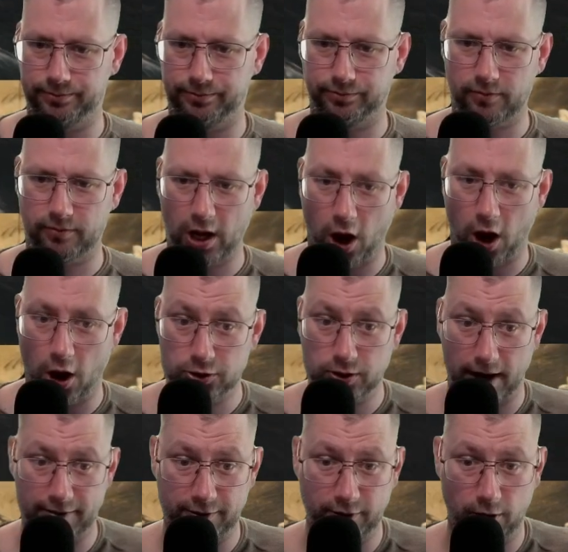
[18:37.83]
Also,
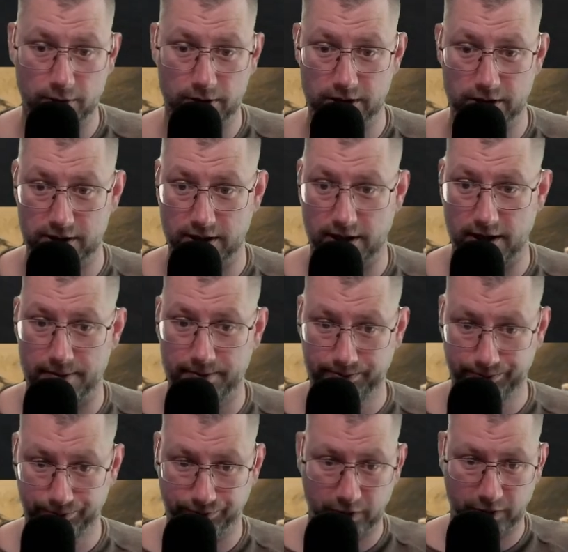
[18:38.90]
I've noticed
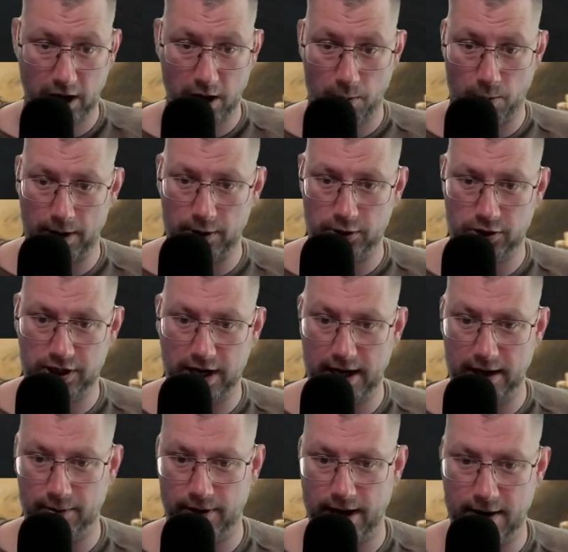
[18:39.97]
when you're sailing
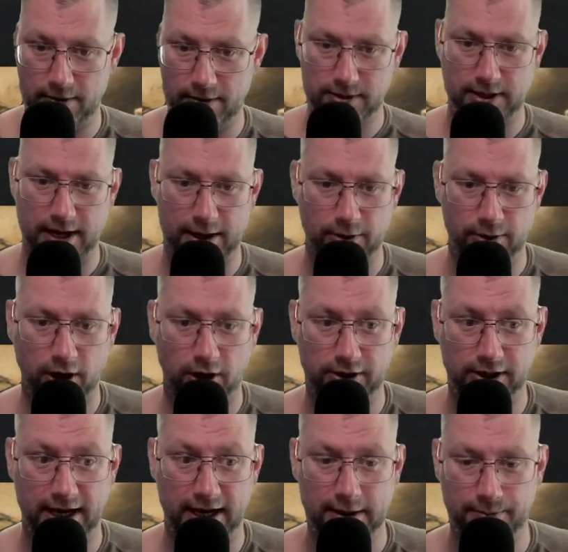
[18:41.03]
around and you got
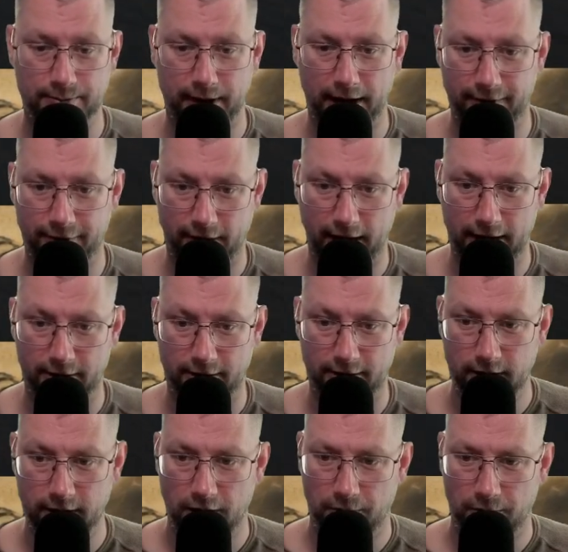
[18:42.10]
hit by fire,
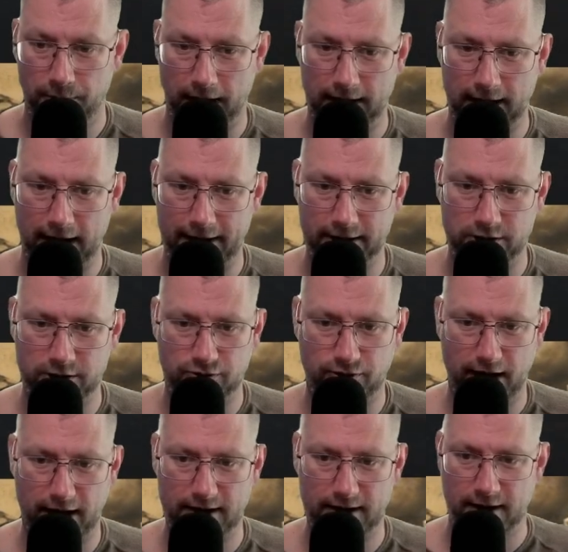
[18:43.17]
by lightning
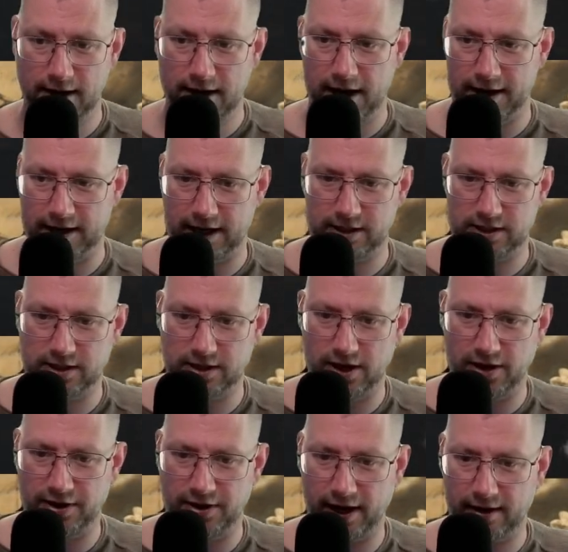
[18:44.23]
strike, it has a
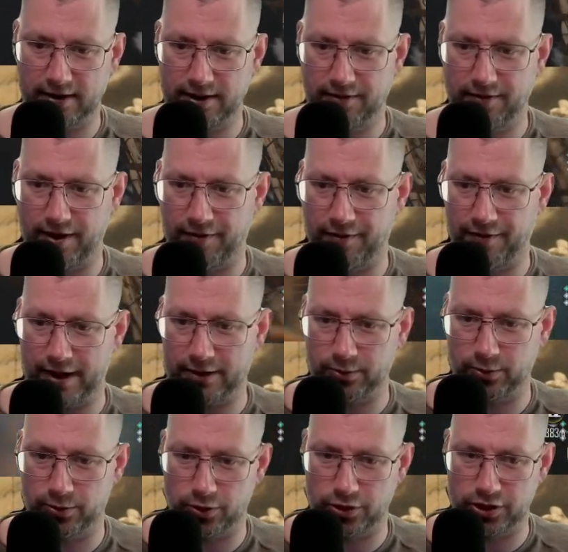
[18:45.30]
negative effect on
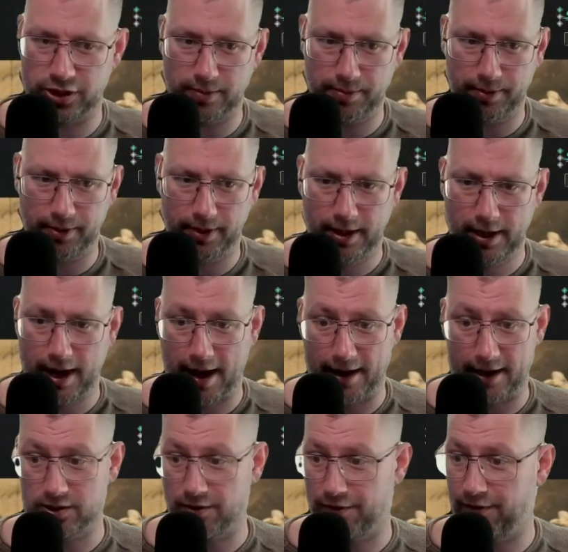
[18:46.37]
your ship, and that's
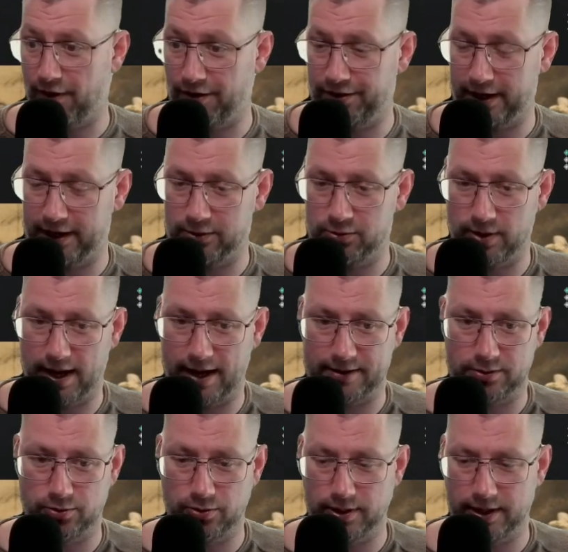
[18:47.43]
a fun thing to add
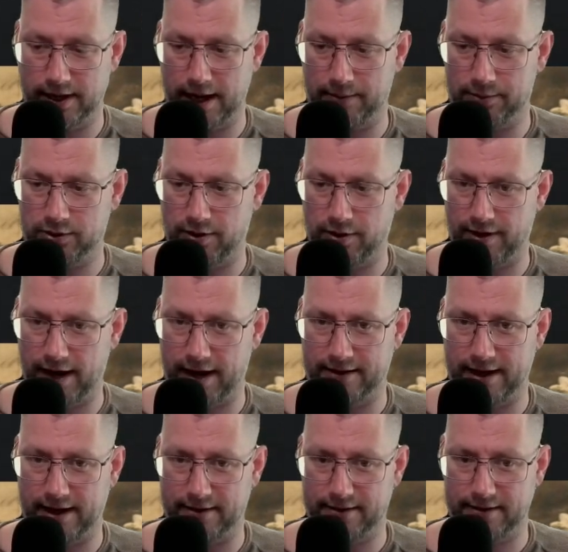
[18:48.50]
to the game, stuff like
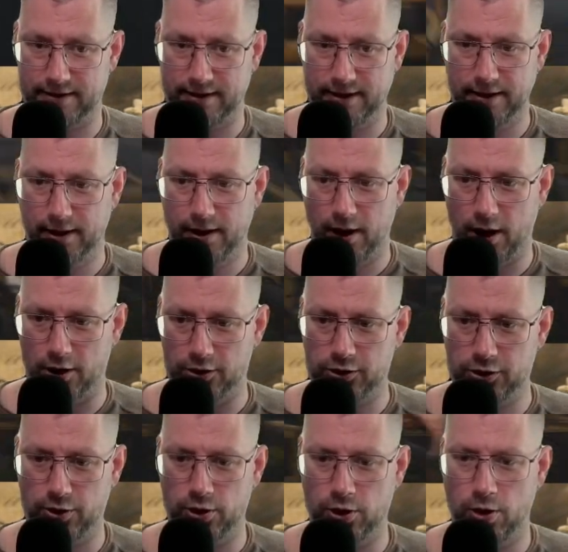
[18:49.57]
that. Also,
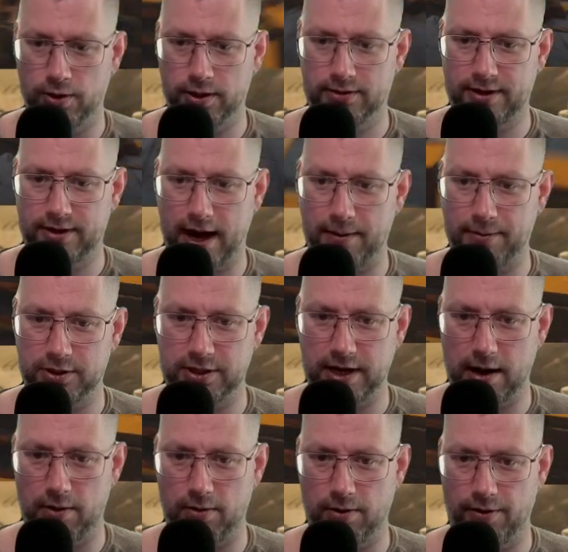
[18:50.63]
your loading time is
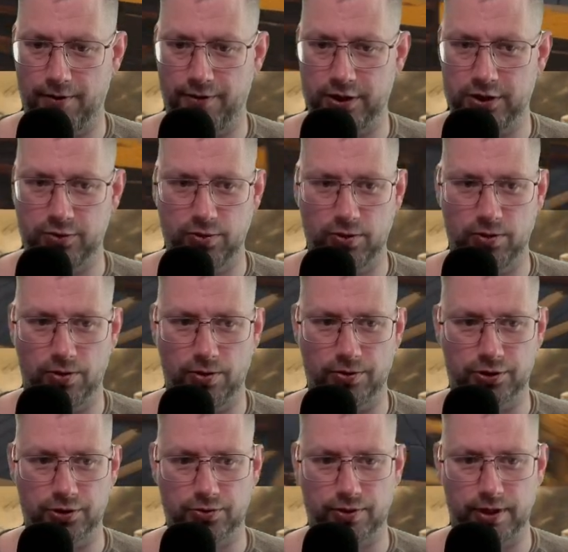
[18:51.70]
now visual on
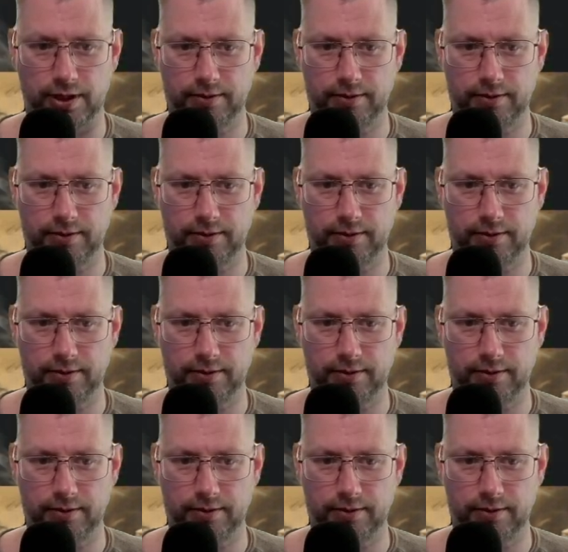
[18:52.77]
screen.